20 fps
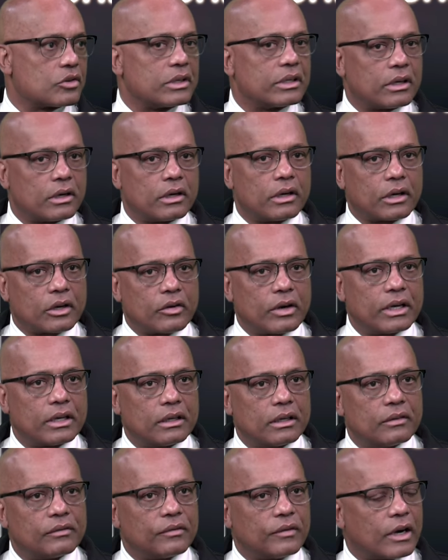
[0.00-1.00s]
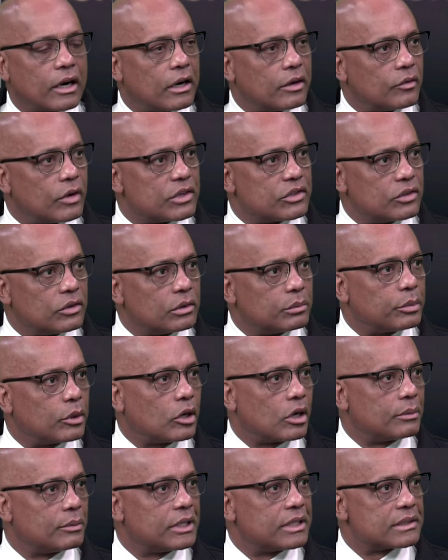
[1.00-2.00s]
There are accredited fire and rescue
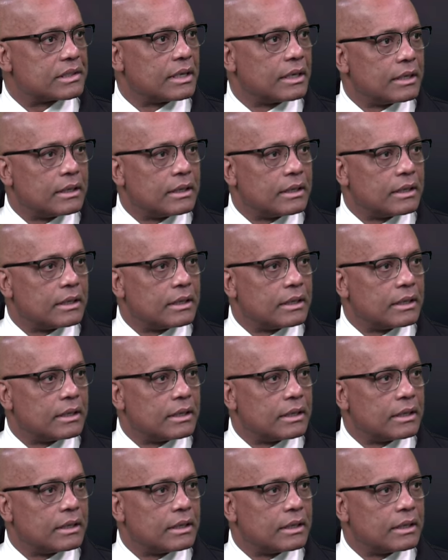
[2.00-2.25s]
departments.